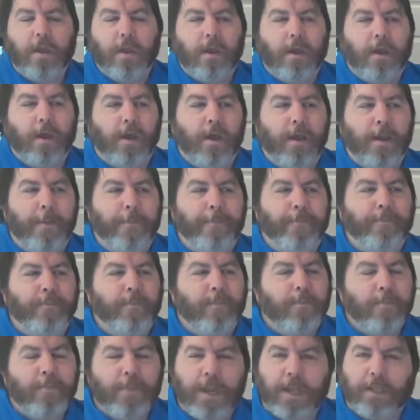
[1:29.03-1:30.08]

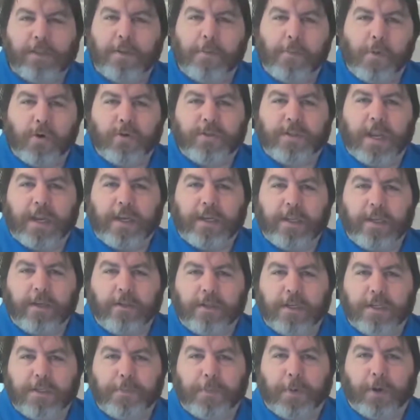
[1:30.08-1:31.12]
Not the most ideal
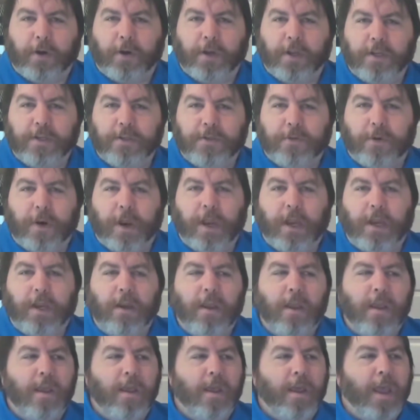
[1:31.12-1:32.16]
experience, right?
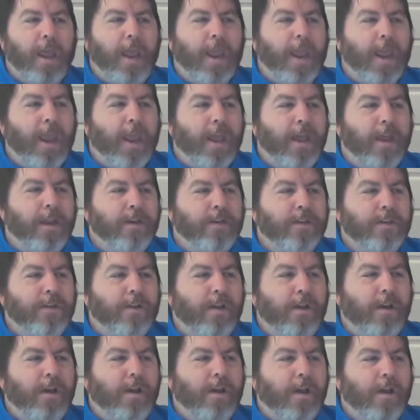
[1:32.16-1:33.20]
And
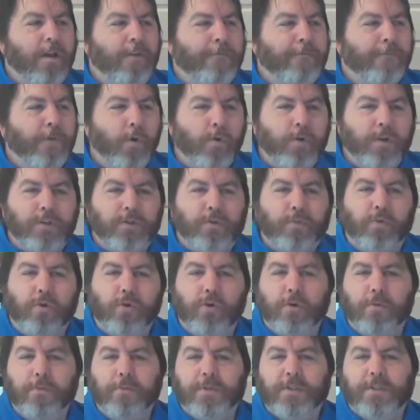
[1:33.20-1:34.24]
focus
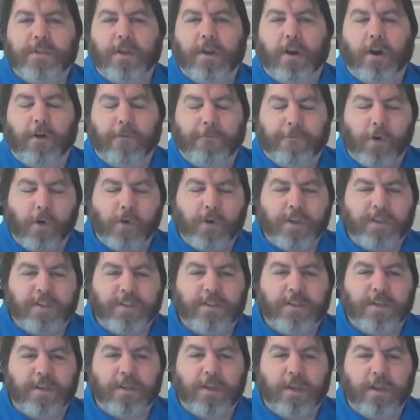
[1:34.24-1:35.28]
rooms
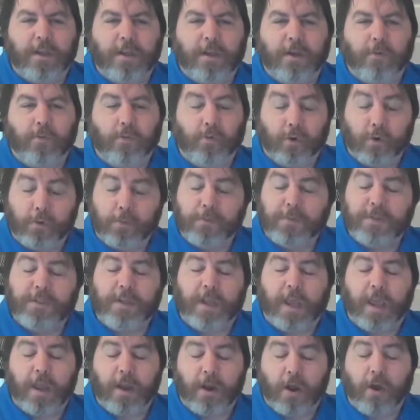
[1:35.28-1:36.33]

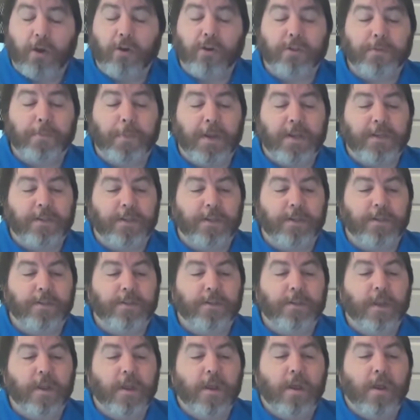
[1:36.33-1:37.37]
and huddle
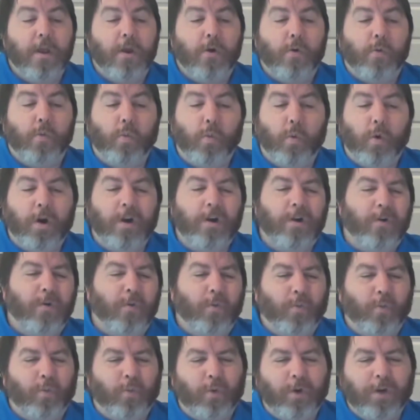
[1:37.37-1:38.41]
spaces weren't
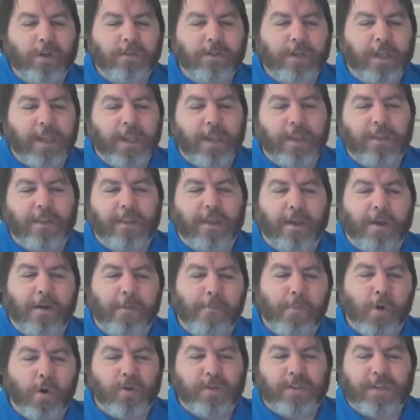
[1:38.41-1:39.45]
really the
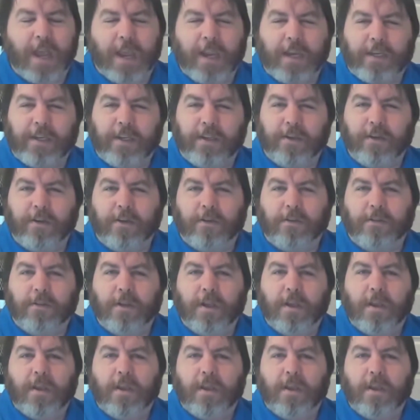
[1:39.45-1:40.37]
most ideal